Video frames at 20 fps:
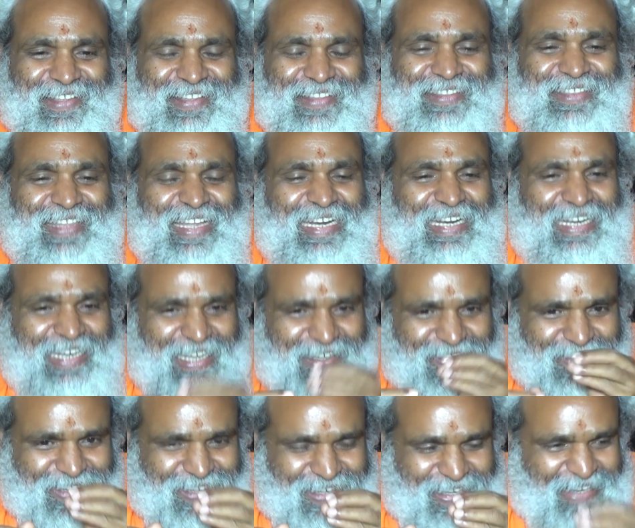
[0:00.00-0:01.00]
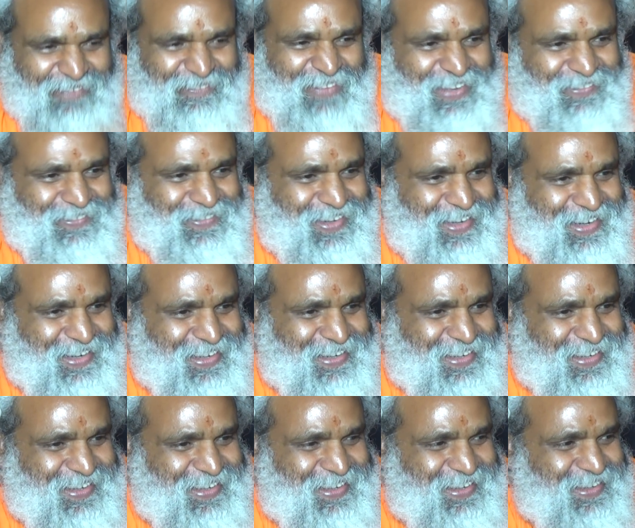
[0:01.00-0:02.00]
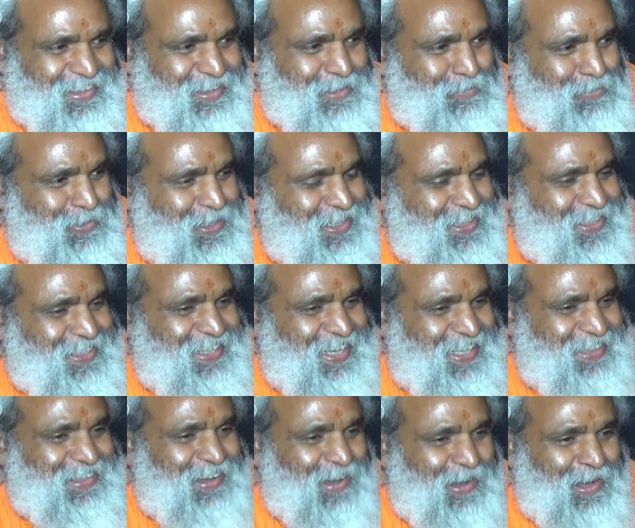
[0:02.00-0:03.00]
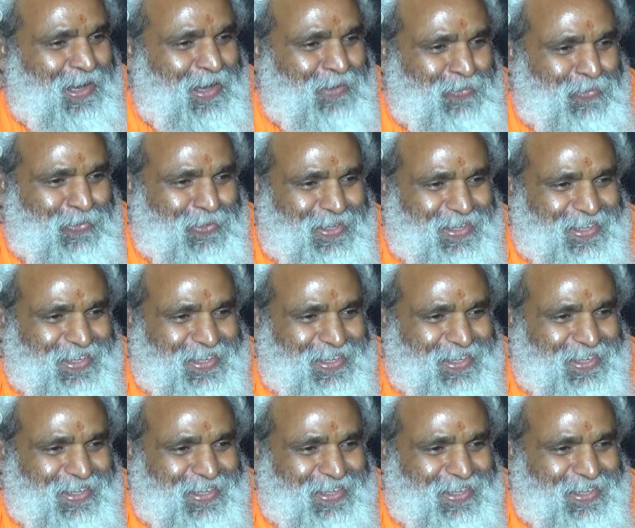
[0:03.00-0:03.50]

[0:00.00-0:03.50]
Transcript: They never remember birth date of